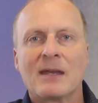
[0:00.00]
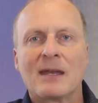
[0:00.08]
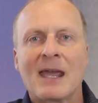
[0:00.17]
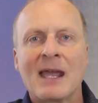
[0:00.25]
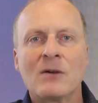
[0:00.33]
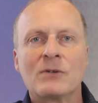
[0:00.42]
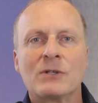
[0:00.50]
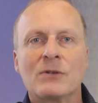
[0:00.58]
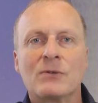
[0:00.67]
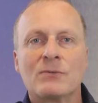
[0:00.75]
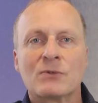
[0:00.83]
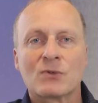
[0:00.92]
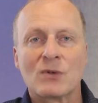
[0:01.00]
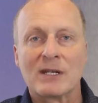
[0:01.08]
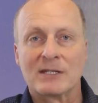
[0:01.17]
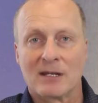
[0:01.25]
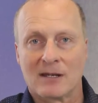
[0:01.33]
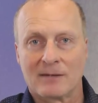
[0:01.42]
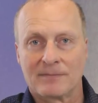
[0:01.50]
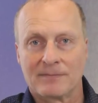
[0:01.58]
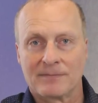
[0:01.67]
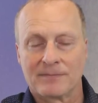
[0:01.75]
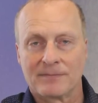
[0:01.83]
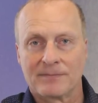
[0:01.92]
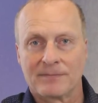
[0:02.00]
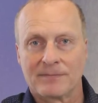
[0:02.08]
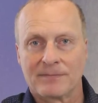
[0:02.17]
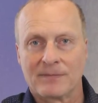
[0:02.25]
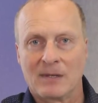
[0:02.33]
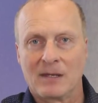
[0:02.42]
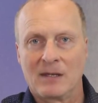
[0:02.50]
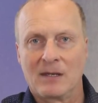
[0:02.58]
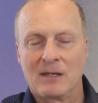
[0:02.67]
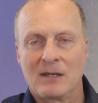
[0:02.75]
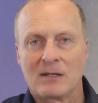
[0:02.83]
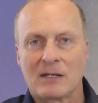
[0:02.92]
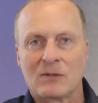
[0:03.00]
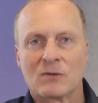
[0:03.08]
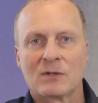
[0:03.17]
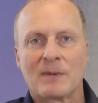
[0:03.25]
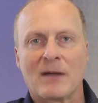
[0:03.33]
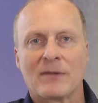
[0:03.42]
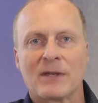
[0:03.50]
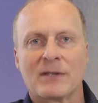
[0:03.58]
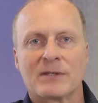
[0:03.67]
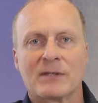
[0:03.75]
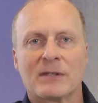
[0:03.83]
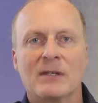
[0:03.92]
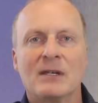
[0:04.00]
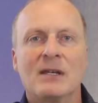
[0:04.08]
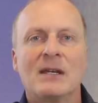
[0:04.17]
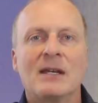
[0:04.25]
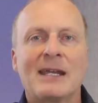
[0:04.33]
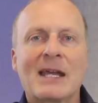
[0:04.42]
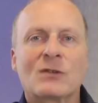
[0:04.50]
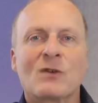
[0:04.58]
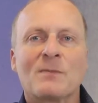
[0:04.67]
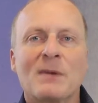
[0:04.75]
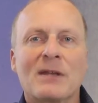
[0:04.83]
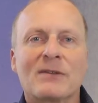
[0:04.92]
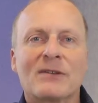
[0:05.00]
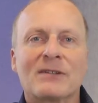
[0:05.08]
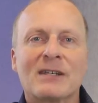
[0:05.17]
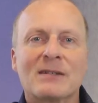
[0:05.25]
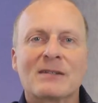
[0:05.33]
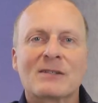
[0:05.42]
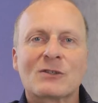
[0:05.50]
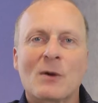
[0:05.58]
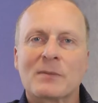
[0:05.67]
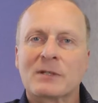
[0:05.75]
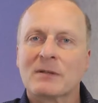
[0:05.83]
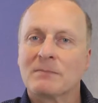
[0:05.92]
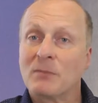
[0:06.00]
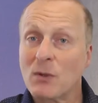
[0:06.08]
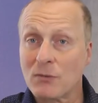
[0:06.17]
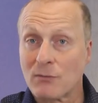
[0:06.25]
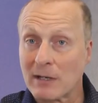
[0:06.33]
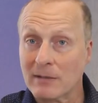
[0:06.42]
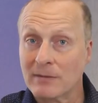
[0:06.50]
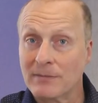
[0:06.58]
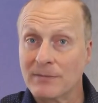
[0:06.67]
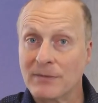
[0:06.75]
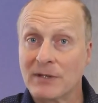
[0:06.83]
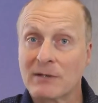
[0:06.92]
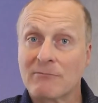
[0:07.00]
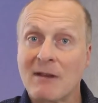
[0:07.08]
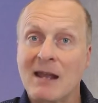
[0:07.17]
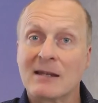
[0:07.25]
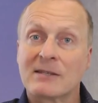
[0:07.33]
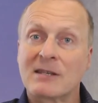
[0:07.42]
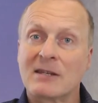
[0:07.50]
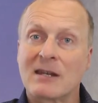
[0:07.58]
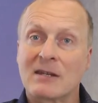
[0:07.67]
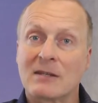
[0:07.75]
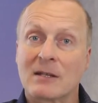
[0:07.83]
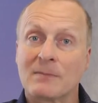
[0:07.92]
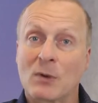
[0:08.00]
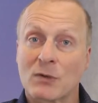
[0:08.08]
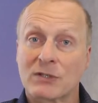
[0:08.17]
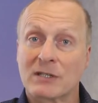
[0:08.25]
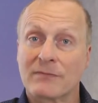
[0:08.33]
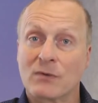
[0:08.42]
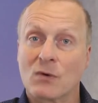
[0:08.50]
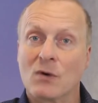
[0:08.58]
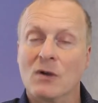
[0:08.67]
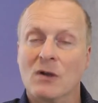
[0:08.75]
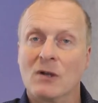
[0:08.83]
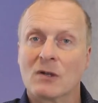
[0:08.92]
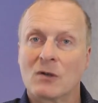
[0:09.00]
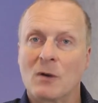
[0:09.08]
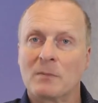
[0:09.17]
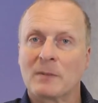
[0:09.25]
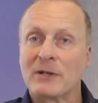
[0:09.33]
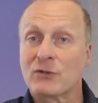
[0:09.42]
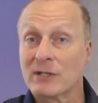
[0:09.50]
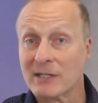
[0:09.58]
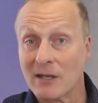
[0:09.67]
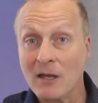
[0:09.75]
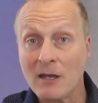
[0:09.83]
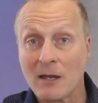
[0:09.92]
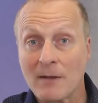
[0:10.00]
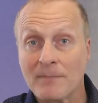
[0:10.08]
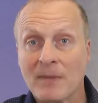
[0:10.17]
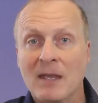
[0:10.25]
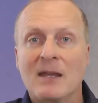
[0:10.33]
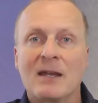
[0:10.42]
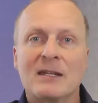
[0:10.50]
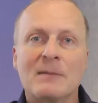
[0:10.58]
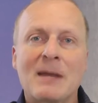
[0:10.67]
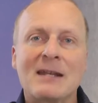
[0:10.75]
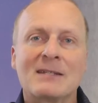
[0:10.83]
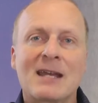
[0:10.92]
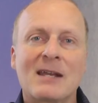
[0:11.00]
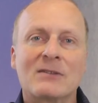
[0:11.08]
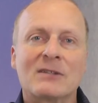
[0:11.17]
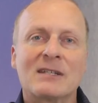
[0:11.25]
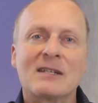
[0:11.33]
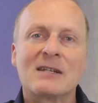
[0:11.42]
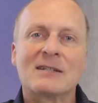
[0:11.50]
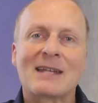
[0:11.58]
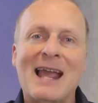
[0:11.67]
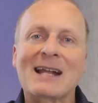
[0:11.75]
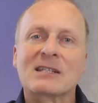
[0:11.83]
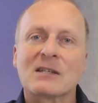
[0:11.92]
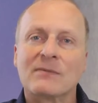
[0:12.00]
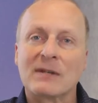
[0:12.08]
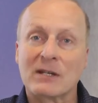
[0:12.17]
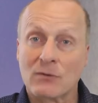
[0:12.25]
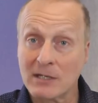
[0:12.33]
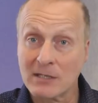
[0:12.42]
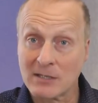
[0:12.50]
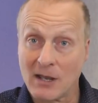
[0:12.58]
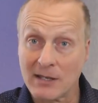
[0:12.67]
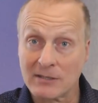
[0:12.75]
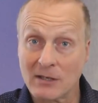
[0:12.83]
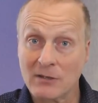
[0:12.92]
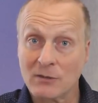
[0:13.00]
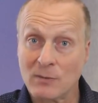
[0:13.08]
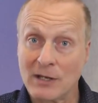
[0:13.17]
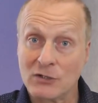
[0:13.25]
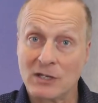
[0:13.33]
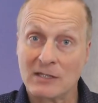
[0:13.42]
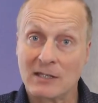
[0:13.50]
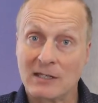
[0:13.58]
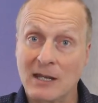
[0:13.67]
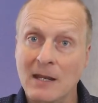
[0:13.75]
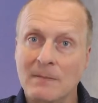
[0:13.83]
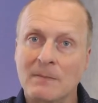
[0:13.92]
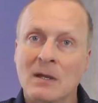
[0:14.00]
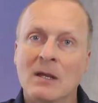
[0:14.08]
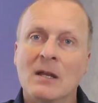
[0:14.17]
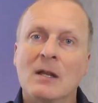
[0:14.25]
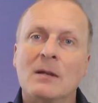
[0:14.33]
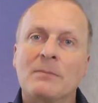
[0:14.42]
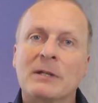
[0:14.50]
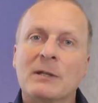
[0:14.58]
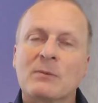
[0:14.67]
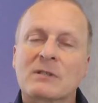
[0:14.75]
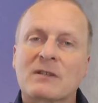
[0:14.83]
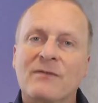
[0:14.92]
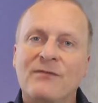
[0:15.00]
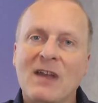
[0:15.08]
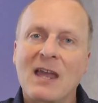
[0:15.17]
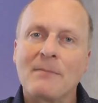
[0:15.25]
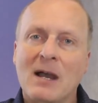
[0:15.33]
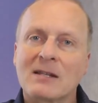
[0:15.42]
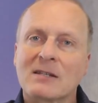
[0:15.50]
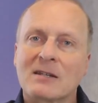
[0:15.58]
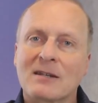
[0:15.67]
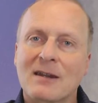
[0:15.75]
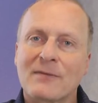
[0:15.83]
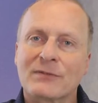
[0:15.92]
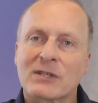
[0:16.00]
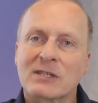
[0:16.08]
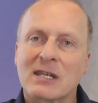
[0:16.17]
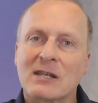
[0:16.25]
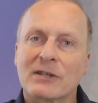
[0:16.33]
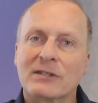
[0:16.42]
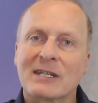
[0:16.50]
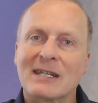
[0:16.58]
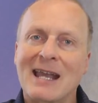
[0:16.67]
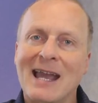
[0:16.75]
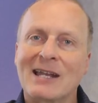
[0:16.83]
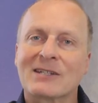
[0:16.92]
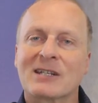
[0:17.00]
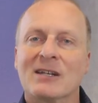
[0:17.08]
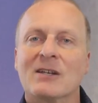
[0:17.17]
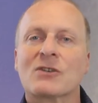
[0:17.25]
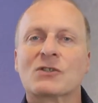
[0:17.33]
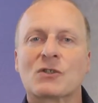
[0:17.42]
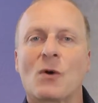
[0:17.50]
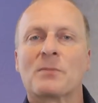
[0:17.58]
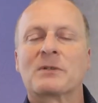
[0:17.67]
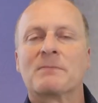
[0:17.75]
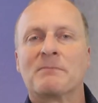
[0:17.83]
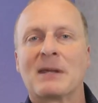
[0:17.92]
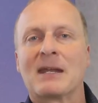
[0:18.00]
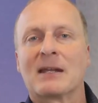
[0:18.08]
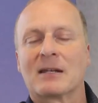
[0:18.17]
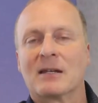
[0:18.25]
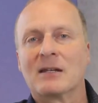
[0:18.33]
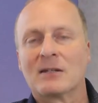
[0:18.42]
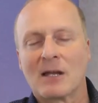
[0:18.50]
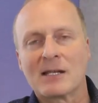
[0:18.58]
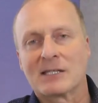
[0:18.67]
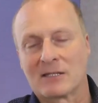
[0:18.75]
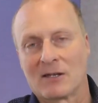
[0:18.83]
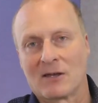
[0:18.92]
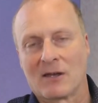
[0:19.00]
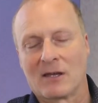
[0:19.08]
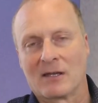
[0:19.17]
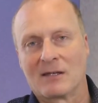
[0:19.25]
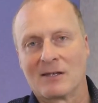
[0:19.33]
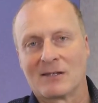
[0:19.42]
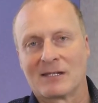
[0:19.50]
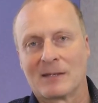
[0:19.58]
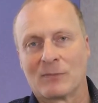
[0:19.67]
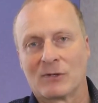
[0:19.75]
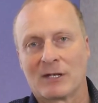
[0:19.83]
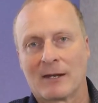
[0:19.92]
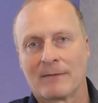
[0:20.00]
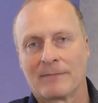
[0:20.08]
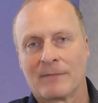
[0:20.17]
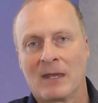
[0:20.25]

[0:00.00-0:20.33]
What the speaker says: How do you treat her? And he thought about this, and he had to admit that he'd stopped bothering, that he rarely said anything positive or complimentary to her. And he maintained that he didn't actively criticize her the way she did him, but he was fair-minded enough to see that he had stopped being nice to her, as he put it.